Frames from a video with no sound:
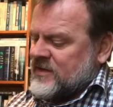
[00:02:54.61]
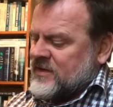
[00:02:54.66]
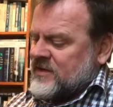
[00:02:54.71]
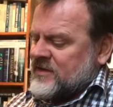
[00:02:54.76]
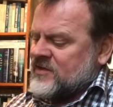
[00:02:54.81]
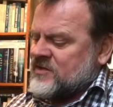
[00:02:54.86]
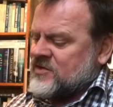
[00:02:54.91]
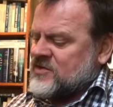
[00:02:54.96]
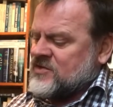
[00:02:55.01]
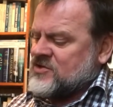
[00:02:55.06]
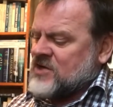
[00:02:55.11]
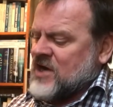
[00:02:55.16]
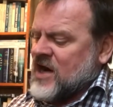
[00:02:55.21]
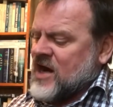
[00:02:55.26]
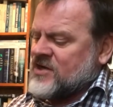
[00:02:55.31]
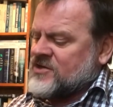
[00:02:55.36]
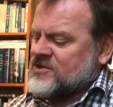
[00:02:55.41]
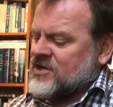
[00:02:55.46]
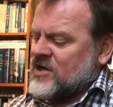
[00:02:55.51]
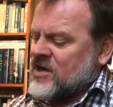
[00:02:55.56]
This is
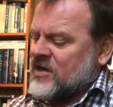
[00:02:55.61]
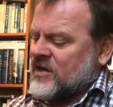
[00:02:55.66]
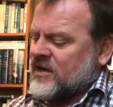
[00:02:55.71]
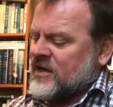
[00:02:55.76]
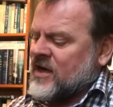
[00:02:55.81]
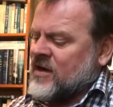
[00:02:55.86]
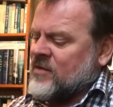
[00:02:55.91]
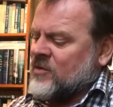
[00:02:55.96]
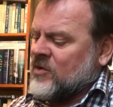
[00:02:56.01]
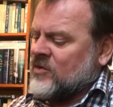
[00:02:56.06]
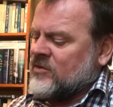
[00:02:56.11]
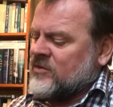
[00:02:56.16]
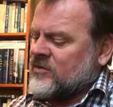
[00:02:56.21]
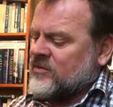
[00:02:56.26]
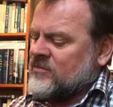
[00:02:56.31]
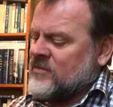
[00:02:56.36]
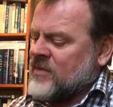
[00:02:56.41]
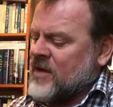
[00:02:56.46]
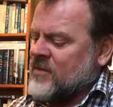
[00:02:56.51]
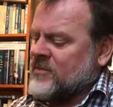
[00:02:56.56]
Josh R. Kemmel,
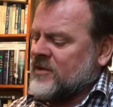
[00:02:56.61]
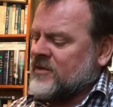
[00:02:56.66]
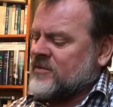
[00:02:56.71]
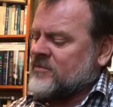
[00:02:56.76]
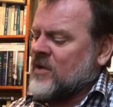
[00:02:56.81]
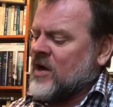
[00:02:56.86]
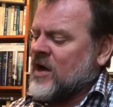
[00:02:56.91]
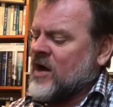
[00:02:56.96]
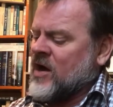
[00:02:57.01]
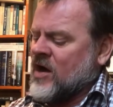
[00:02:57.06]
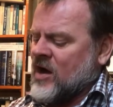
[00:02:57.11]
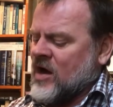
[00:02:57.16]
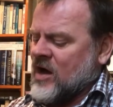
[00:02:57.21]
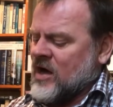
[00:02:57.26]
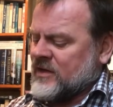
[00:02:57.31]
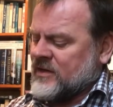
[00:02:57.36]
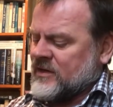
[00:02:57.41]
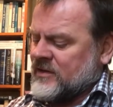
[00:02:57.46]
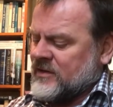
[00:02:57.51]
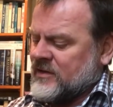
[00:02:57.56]
Mehmed My
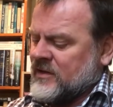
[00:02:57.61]
Hawk.